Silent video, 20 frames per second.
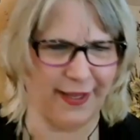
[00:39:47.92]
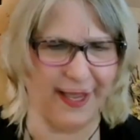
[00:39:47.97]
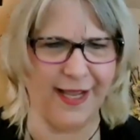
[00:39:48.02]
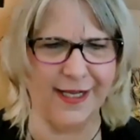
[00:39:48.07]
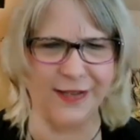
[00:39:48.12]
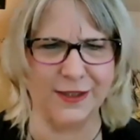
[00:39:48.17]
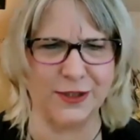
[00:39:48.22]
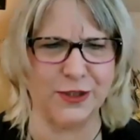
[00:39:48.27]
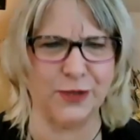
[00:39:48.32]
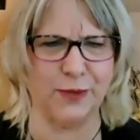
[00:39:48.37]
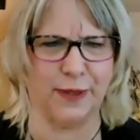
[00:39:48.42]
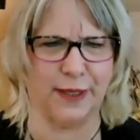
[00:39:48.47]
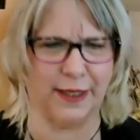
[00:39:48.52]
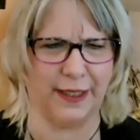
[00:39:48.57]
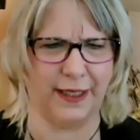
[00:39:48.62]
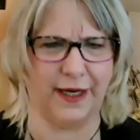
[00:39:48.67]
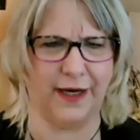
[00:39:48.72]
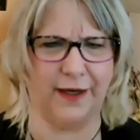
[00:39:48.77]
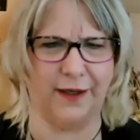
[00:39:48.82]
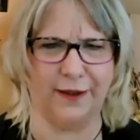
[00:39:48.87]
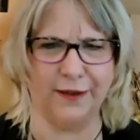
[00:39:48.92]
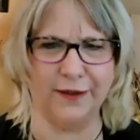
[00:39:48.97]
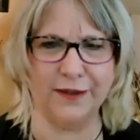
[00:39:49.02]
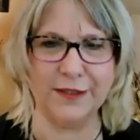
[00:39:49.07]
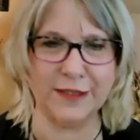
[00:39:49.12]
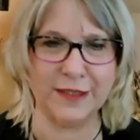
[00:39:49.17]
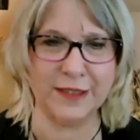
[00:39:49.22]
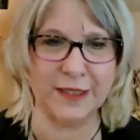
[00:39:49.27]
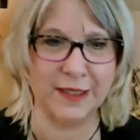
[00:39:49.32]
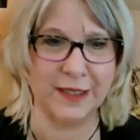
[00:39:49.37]
can't do any
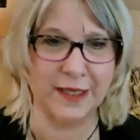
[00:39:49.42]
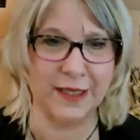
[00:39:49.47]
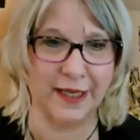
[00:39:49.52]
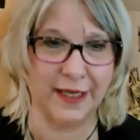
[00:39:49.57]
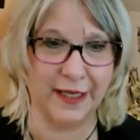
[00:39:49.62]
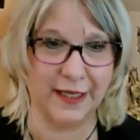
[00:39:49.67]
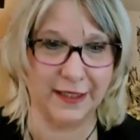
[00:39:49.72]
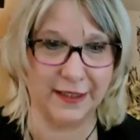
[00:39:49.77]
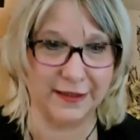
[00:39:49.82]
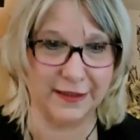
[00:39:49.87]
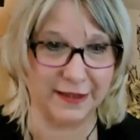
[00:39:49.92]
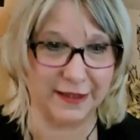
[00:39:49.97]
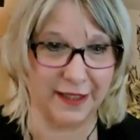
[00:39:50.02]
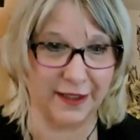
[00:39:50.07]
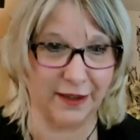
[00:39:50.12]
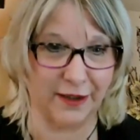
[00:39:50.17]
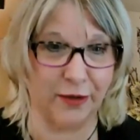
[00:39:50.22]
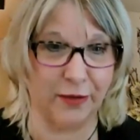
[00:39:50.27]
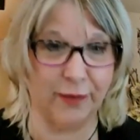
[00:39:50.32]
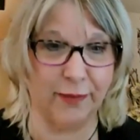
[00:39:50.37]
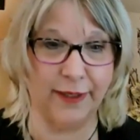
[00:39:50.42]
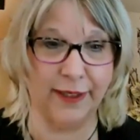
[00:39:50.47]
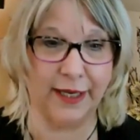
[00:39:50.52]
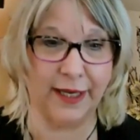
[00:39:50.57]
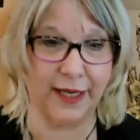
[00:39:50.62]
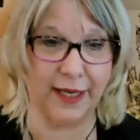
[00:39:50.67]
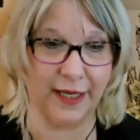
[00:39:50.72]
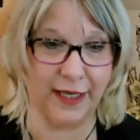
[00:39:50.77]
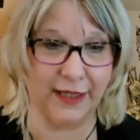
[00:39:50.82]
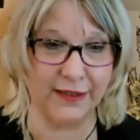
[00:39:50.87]
art. And it's like, oh my
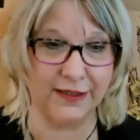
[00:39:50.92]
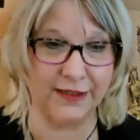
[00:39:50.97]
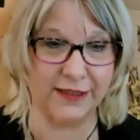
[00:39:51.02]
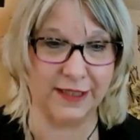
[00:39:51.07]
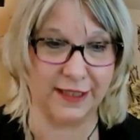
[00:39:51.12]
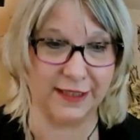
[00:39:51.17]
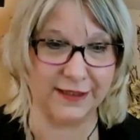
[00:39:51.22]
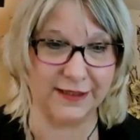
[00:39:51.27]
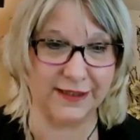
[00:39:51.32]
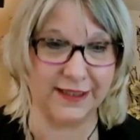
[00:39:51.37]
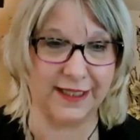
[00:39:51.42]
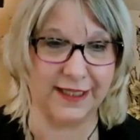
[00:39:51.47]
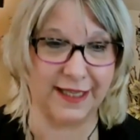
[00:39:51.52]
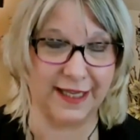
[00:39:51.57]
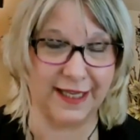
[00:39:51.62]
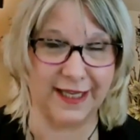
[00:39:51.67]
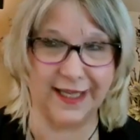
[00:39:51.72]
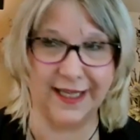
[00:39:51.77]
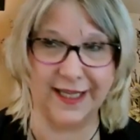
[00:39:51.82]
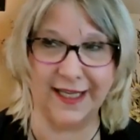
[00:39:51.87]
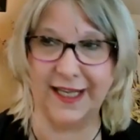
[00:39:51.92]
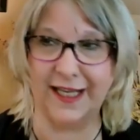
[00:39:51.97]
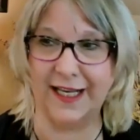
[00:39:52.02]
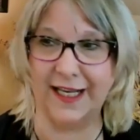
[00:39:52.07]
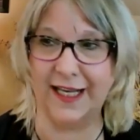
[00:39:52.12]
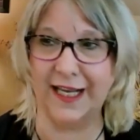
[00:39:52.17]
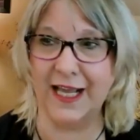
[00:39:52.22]
gosh, yes, they can.